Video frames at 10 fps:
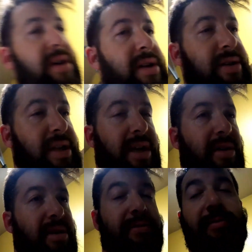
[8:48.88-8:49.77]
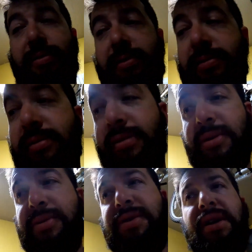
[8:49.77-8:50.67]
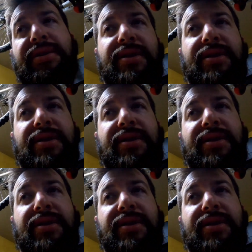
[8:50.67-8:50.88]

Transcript: then take off those side